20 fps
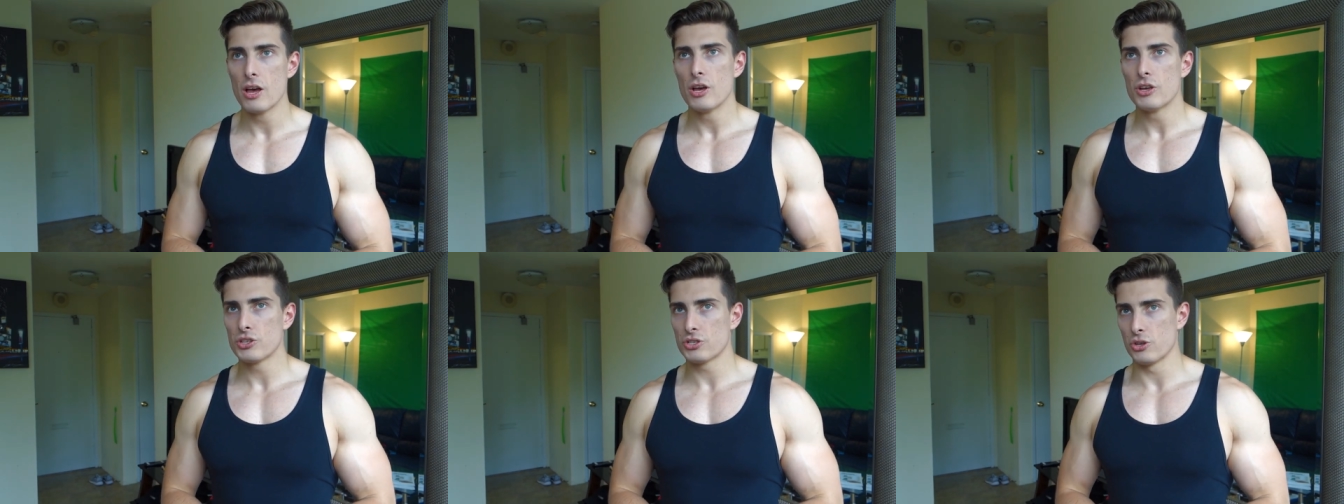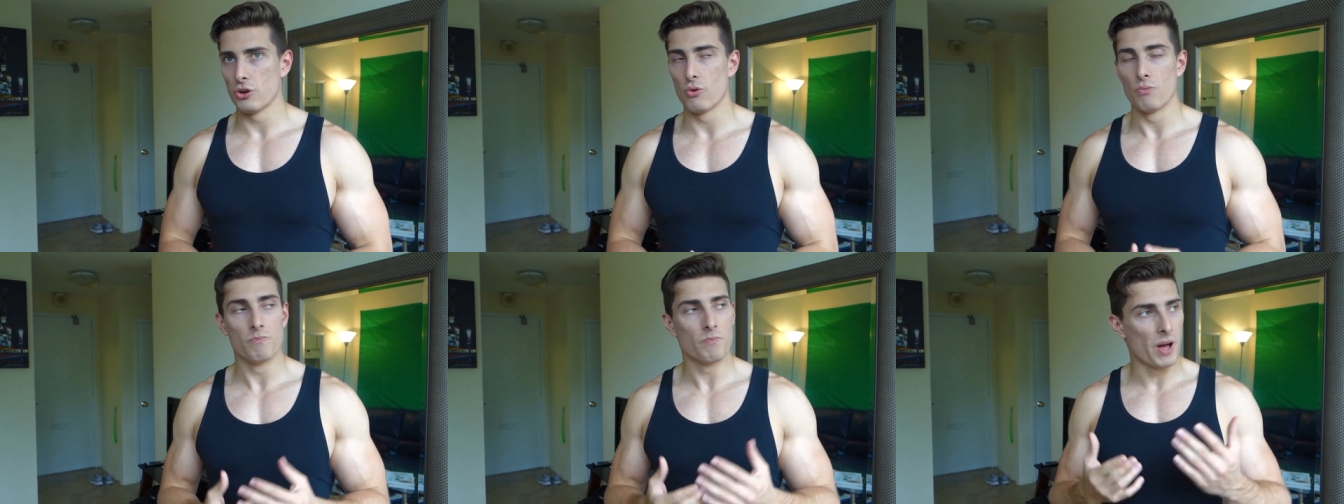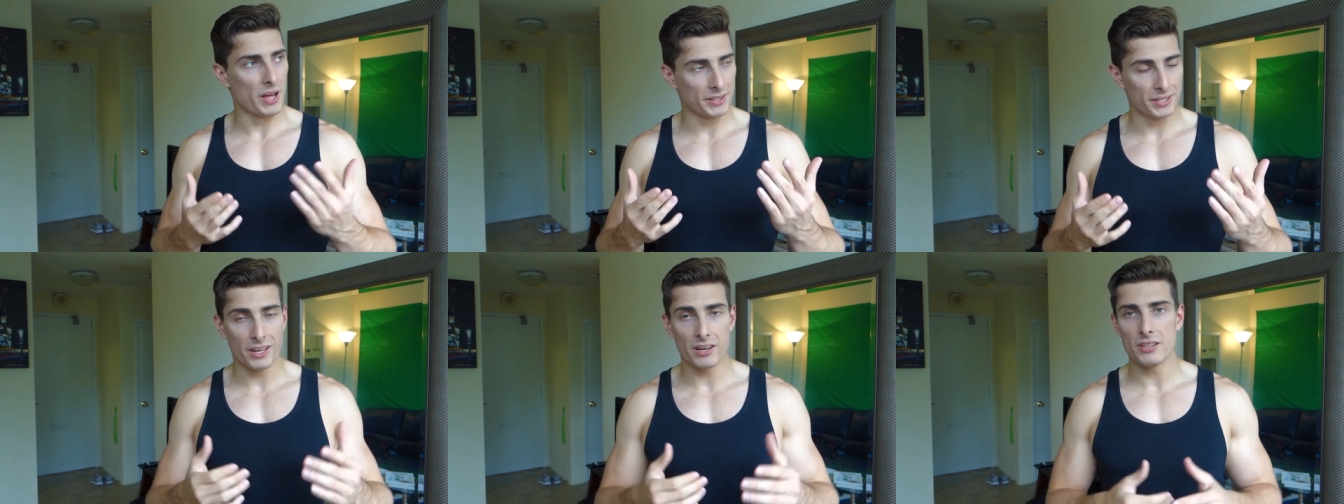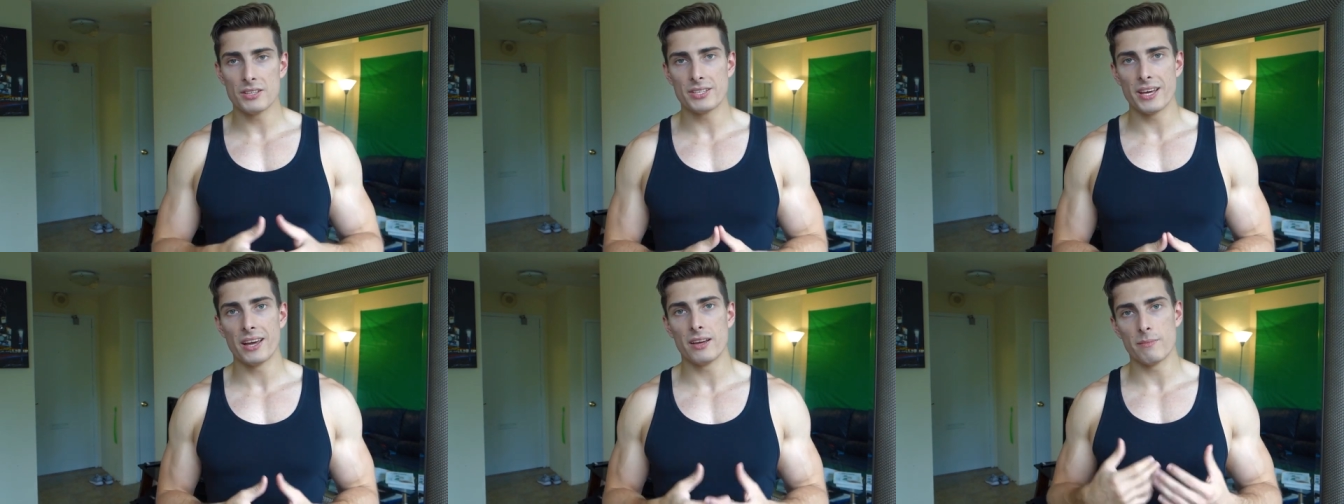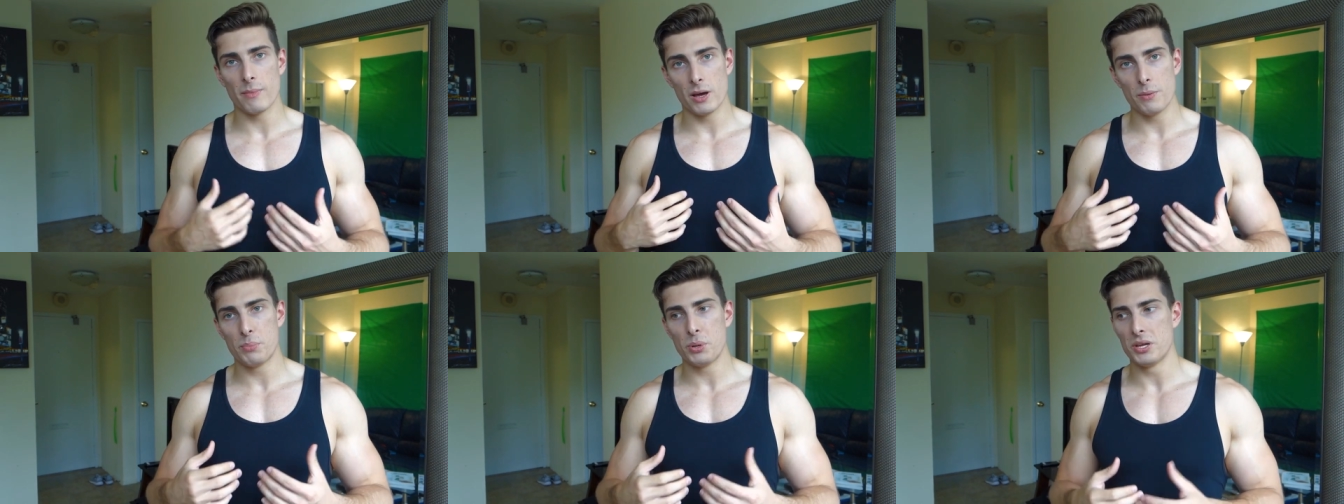So at the end of the day, in
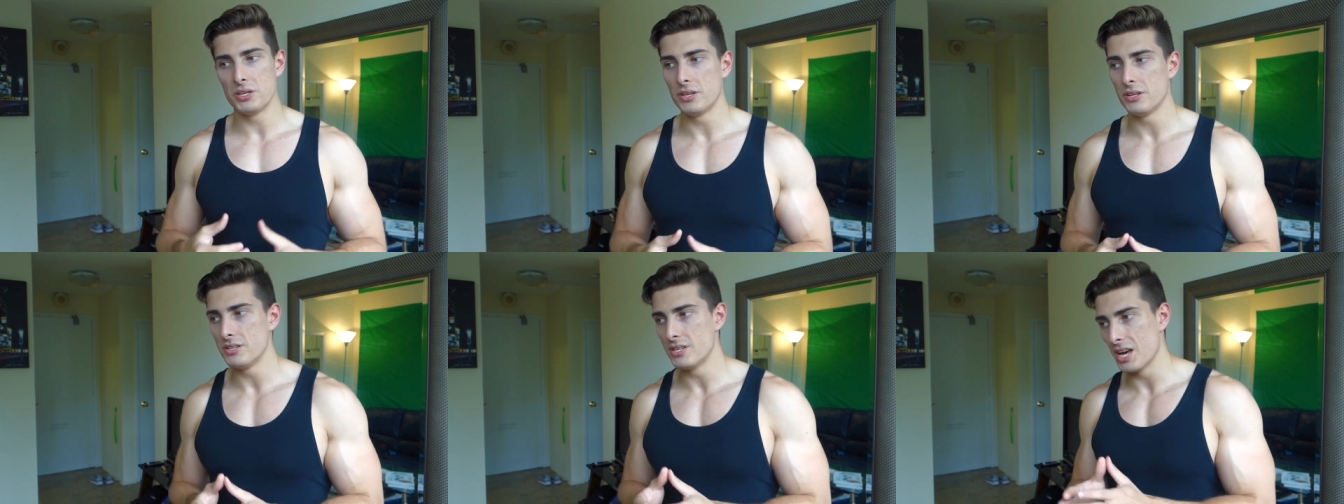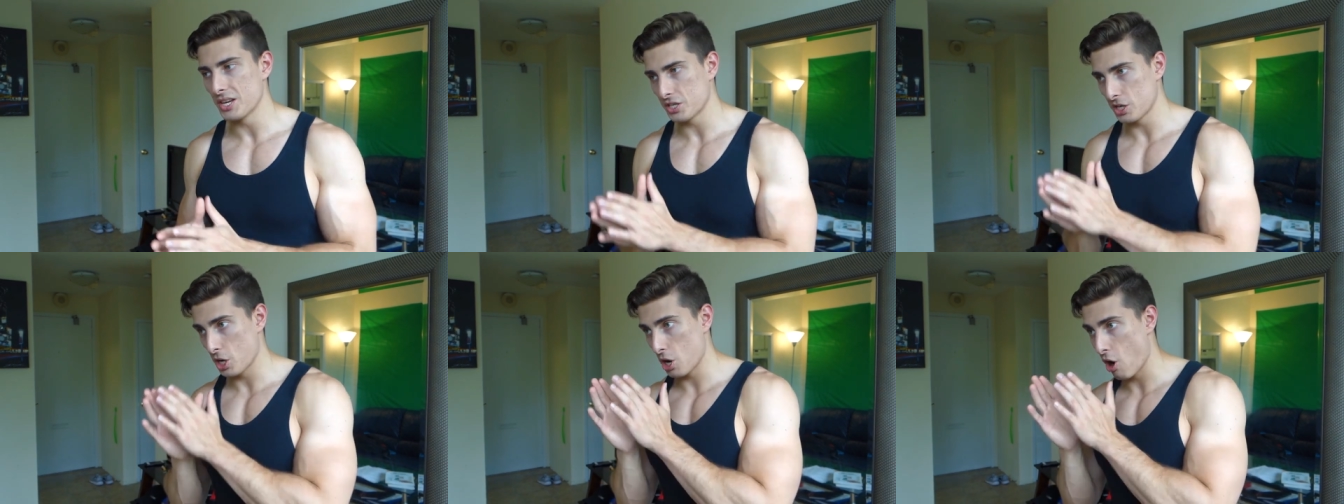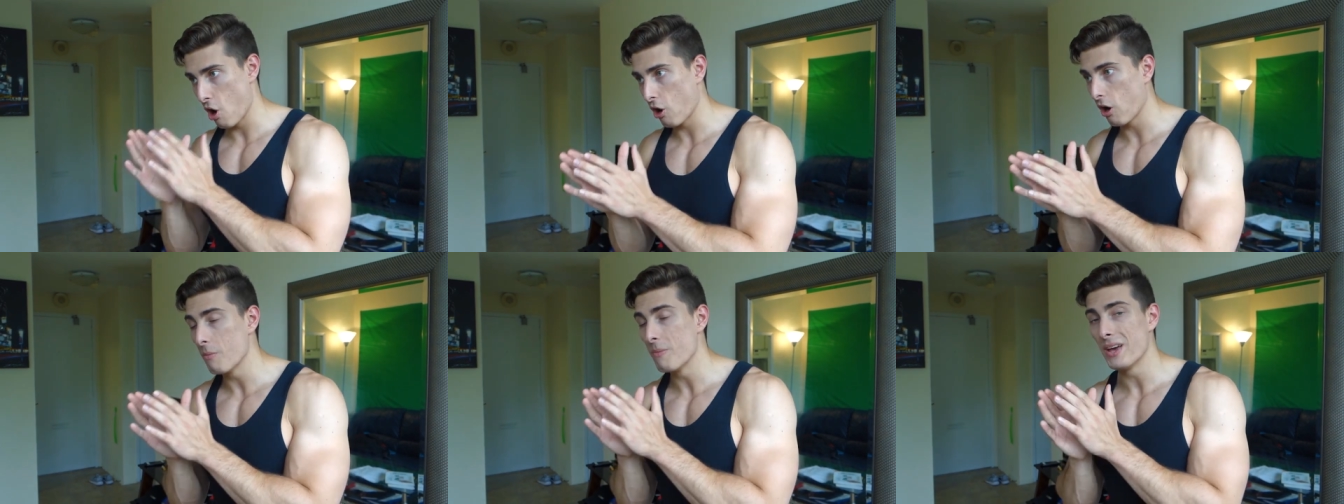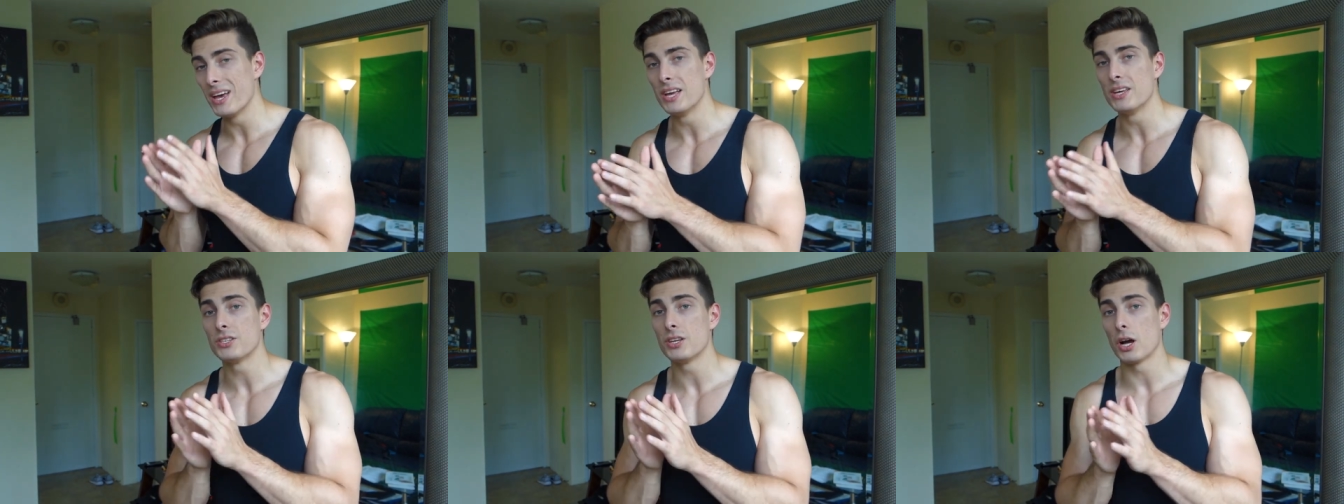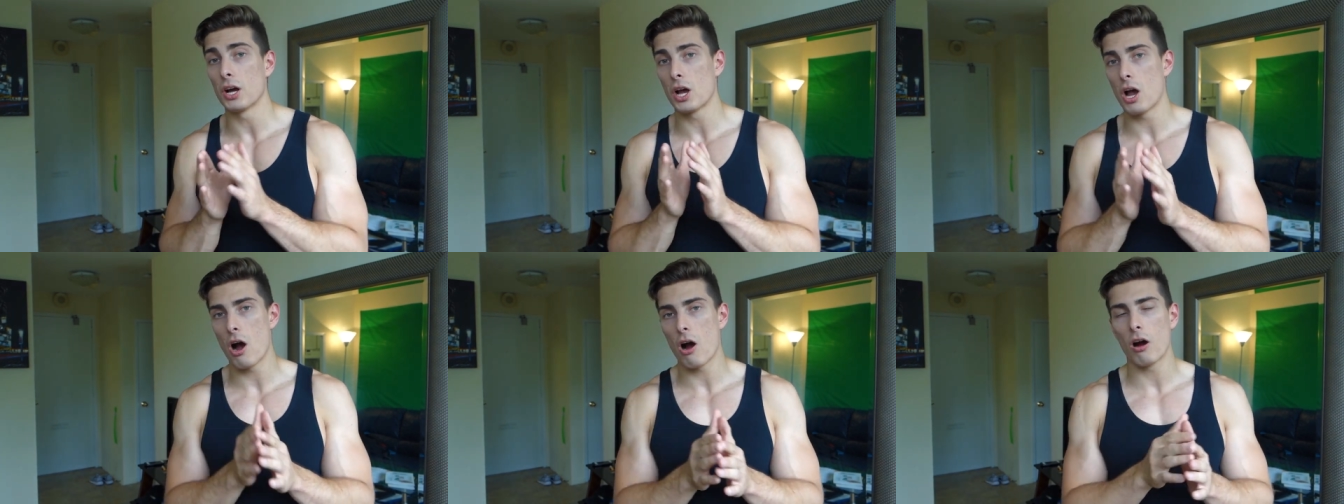my opinion, yes, a carb is a
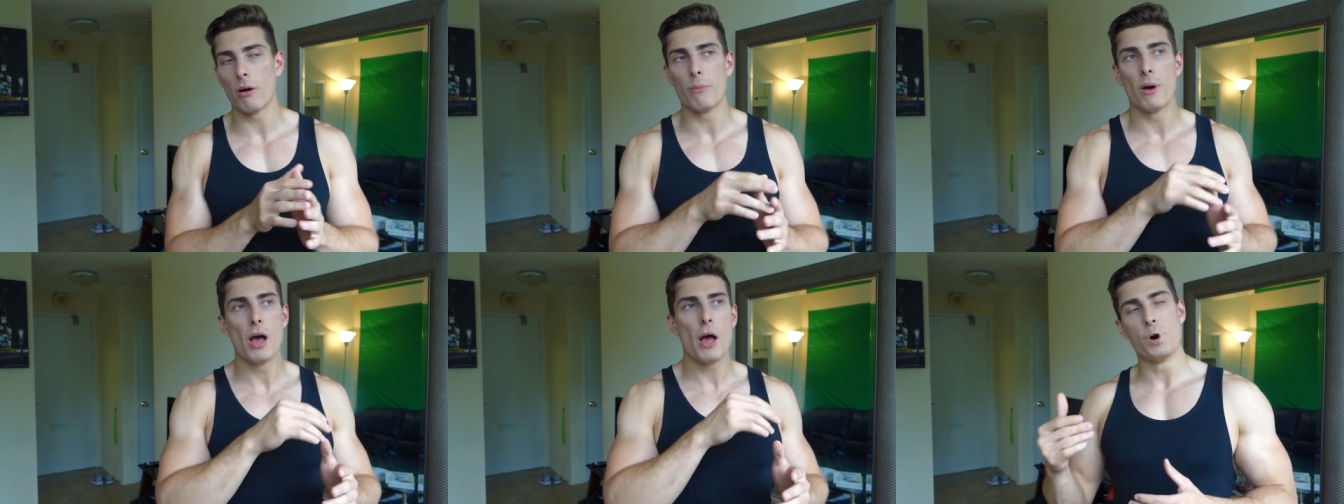carb,